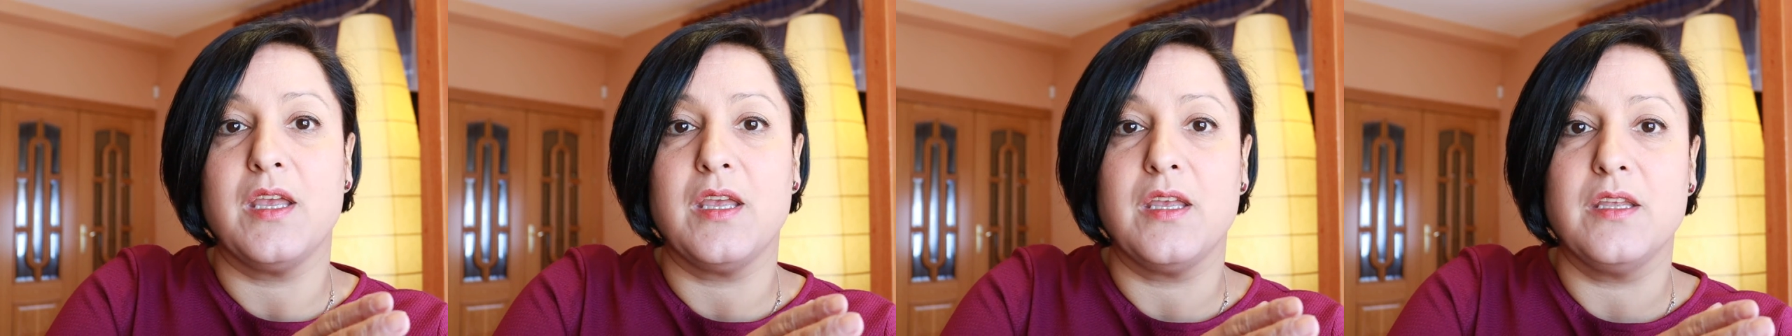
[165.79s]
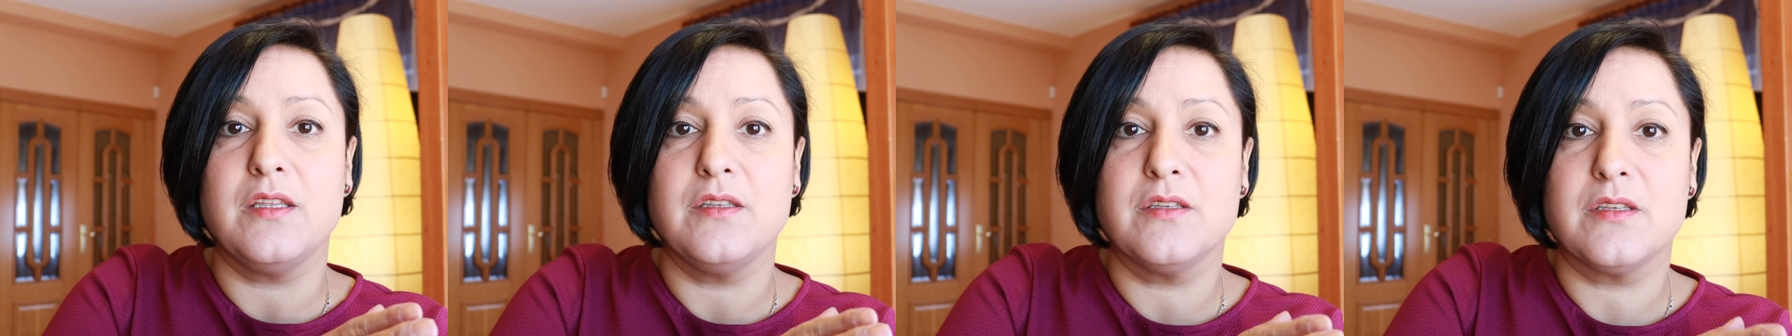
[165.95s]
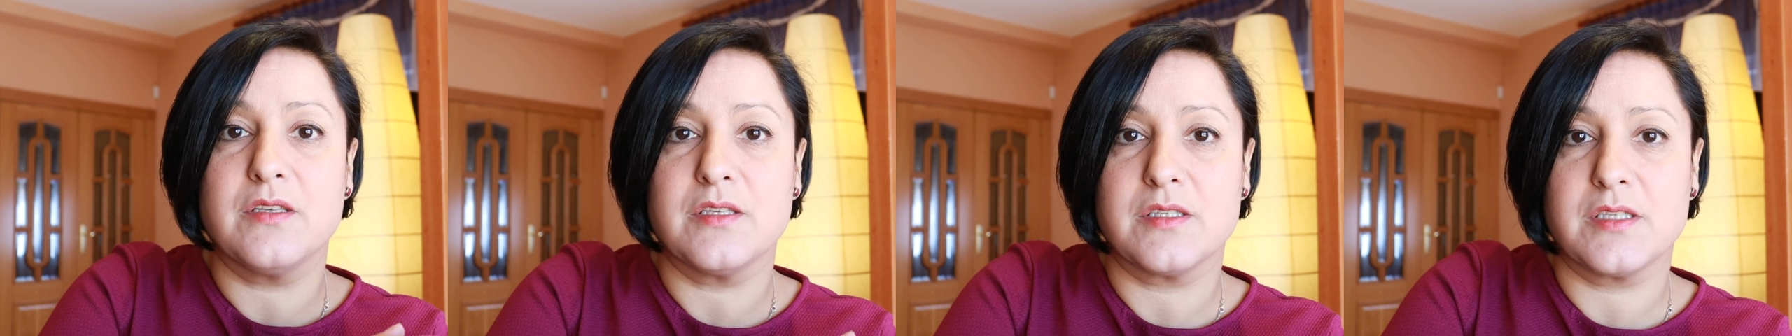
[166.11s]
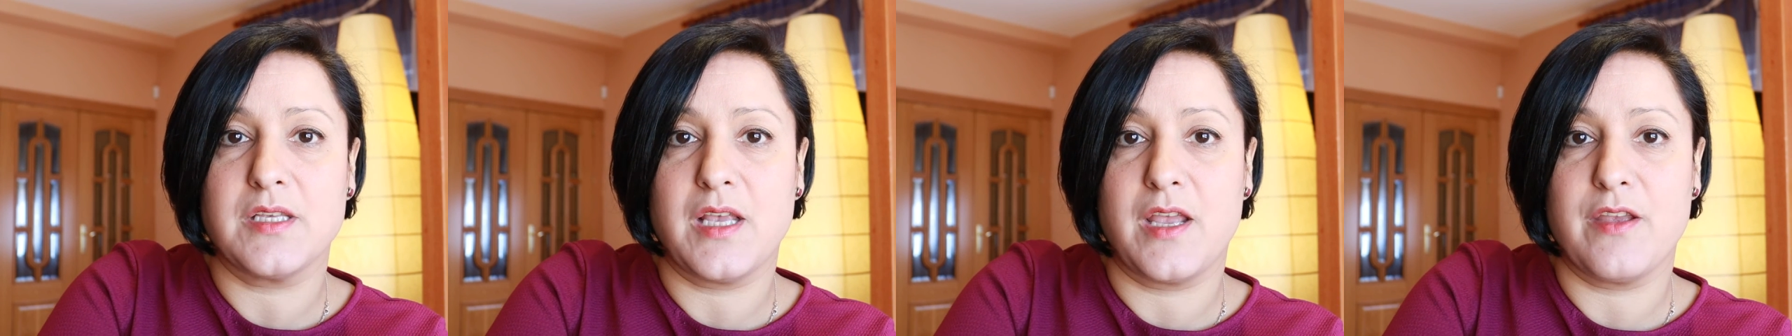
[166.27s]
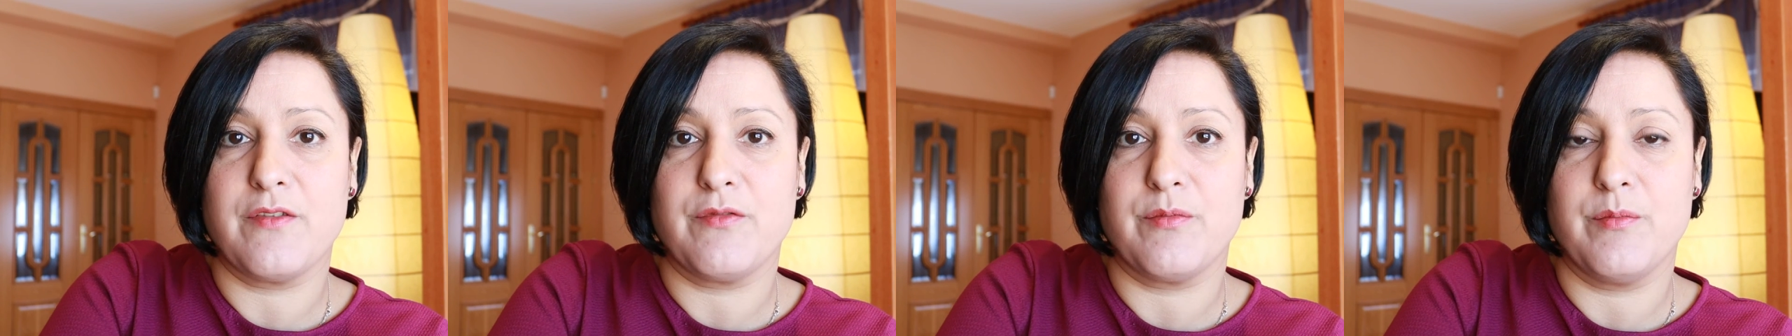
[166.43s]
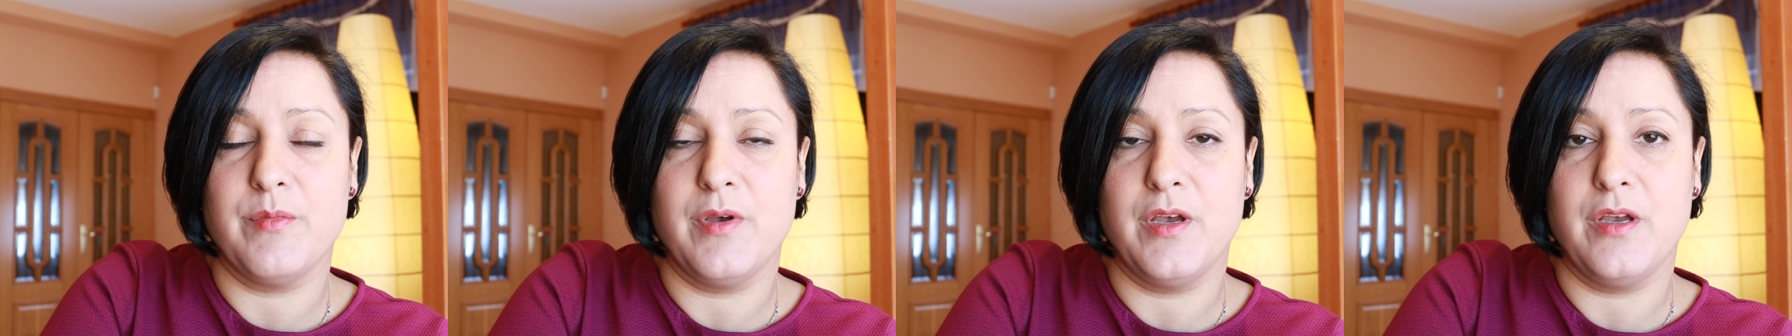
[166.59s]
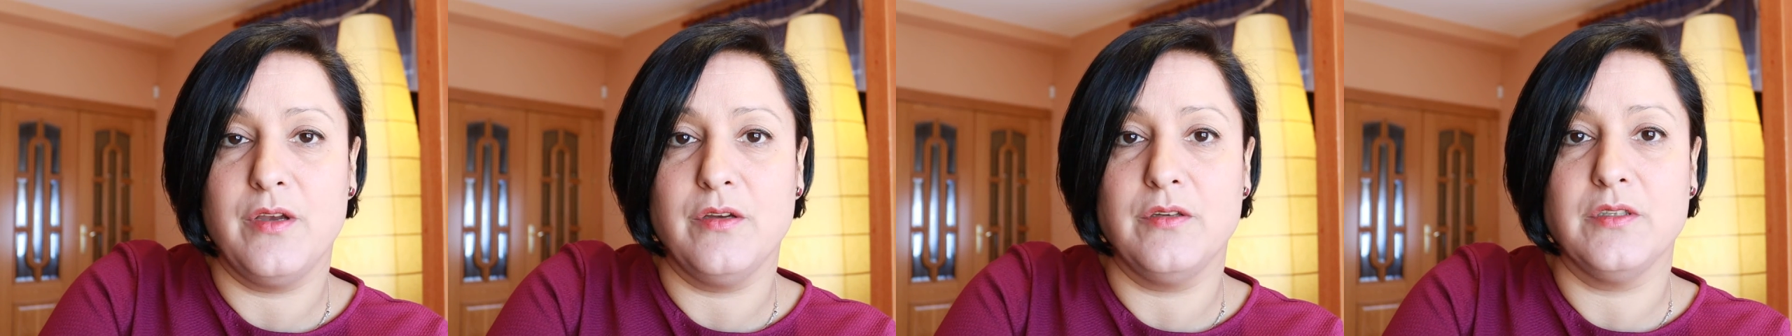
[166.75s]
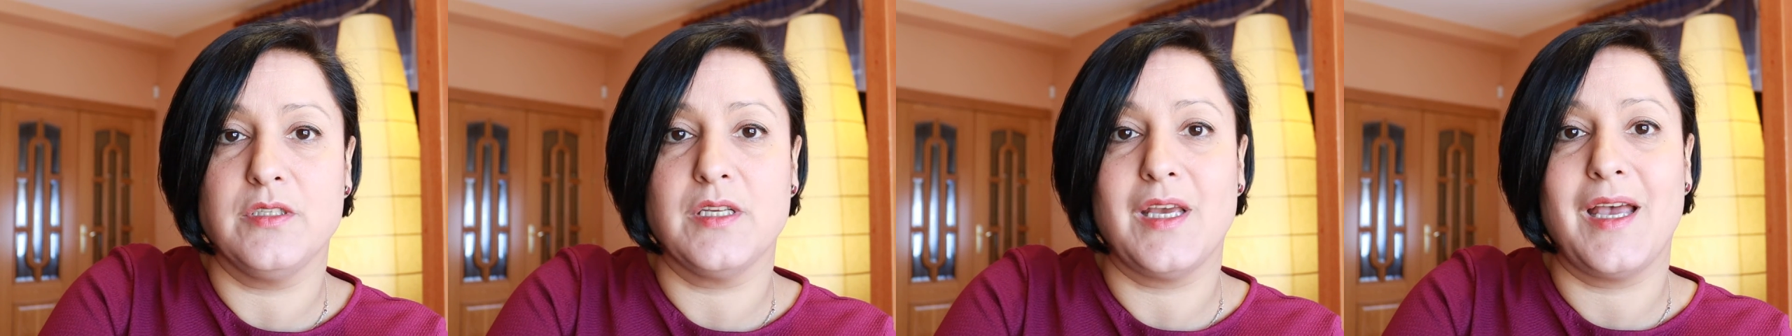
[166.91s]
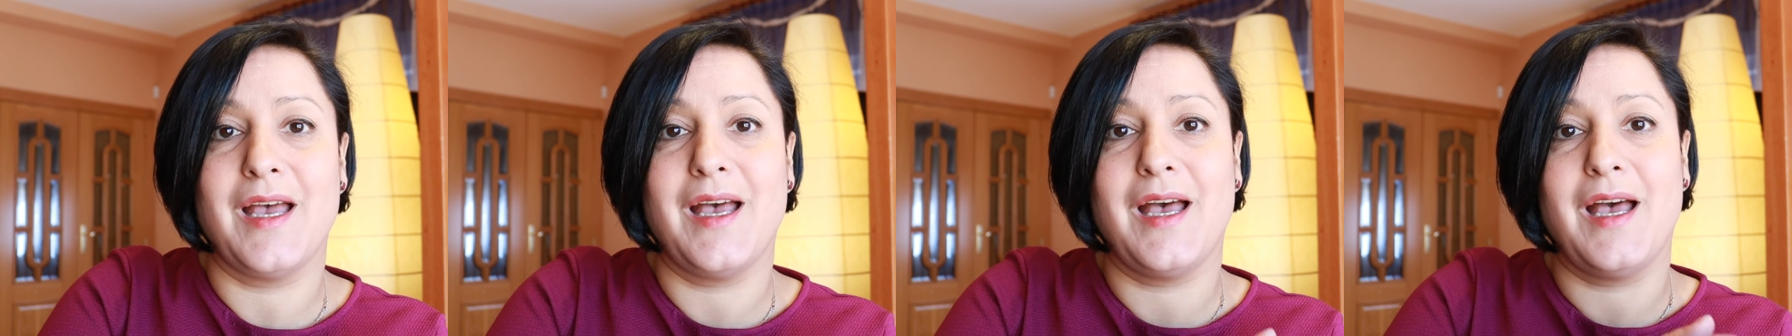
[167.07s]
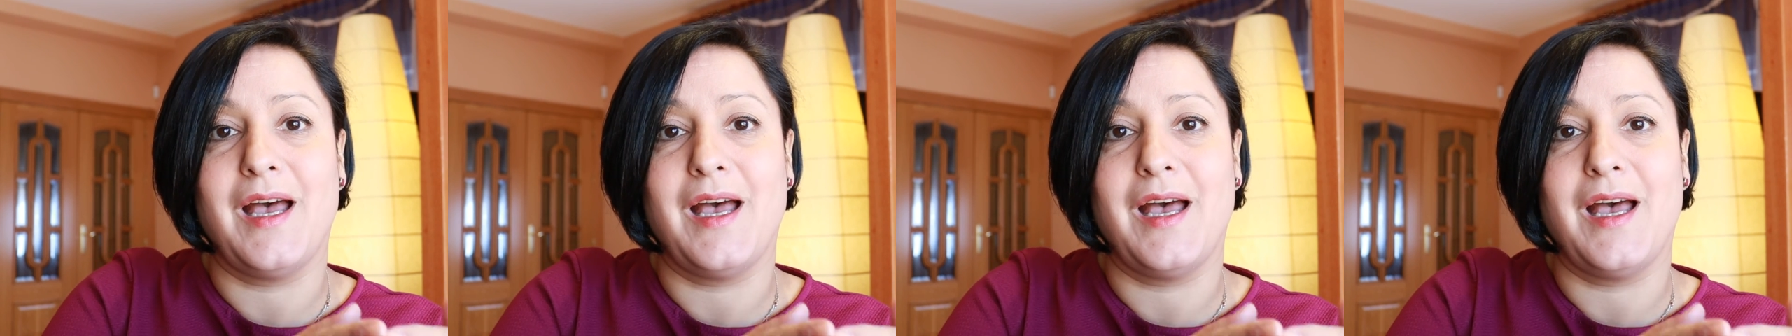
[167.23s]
into safe mode,